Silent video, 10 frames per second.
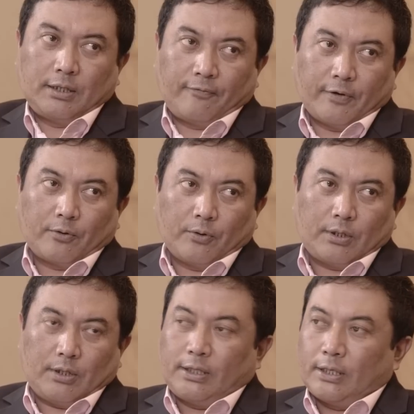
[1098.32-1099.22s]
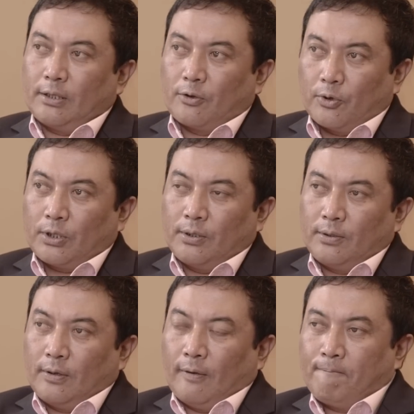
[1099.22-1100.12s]
different road, internal
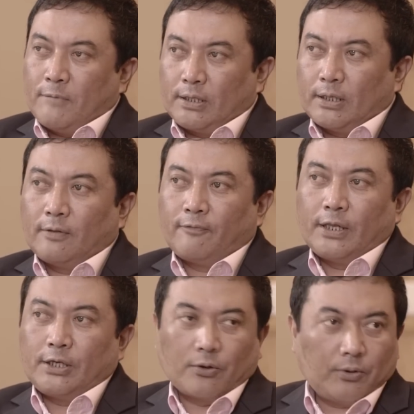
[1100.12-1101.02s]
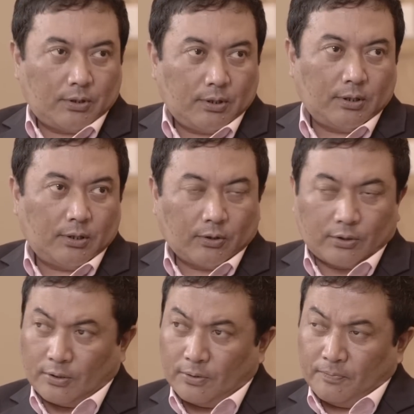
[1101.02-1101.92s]
village road,
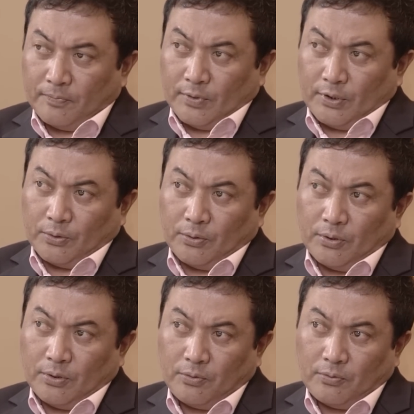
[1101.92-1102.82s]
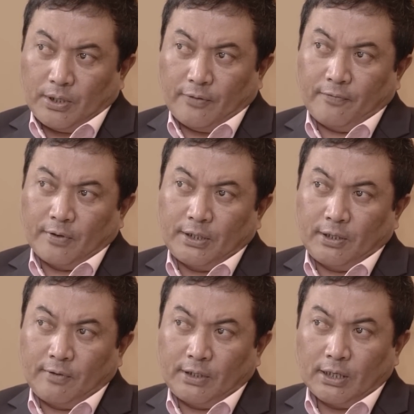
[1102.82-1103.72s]
doctor. So we have
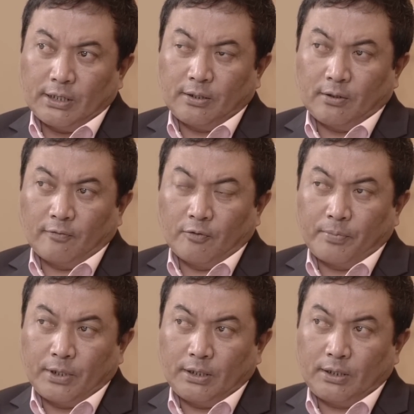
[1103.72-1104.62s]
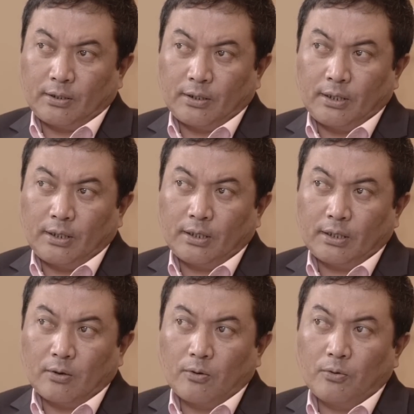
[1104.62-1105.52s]
received the sanction of rupees 3
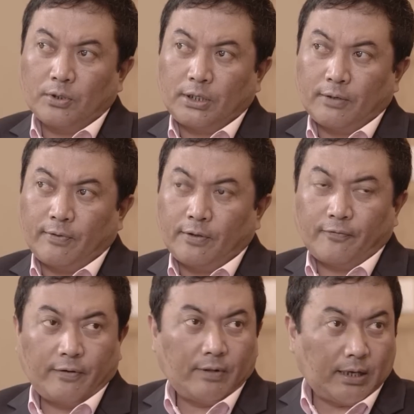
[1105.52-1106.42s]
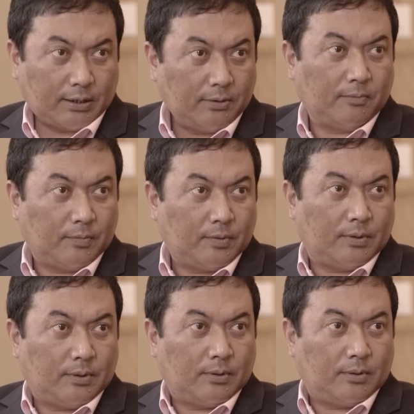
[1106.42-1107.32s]
crores 75 lakhs
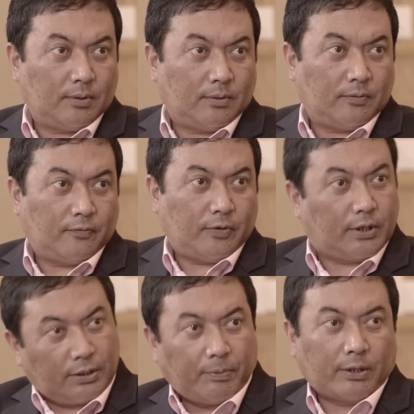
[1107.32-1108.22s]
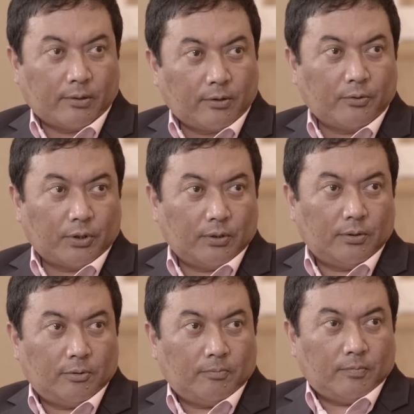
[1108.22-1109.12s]
for this particular road.
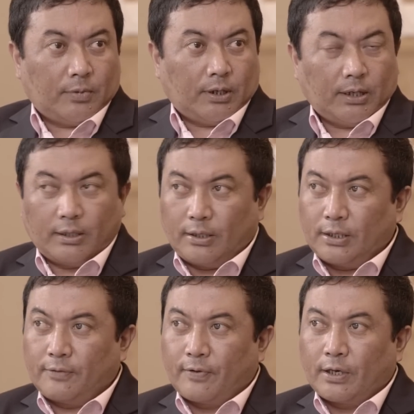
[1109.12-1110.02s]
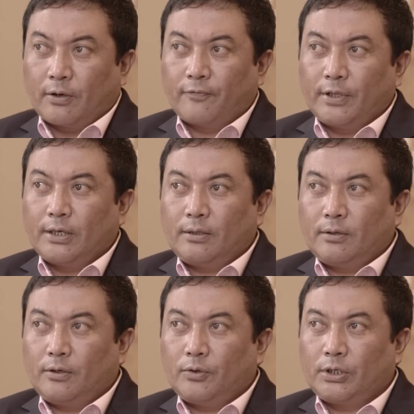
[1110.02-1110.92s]
And it is very
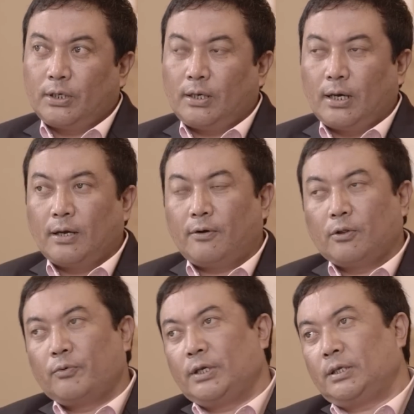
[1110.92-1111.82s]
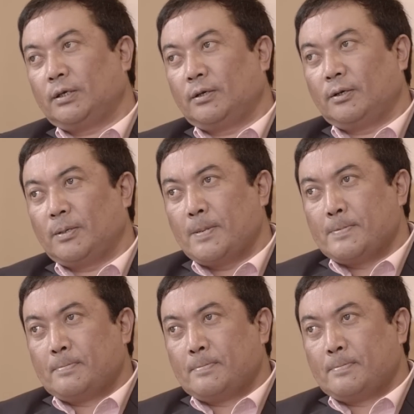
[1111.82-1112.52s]
convenient. You see, I always point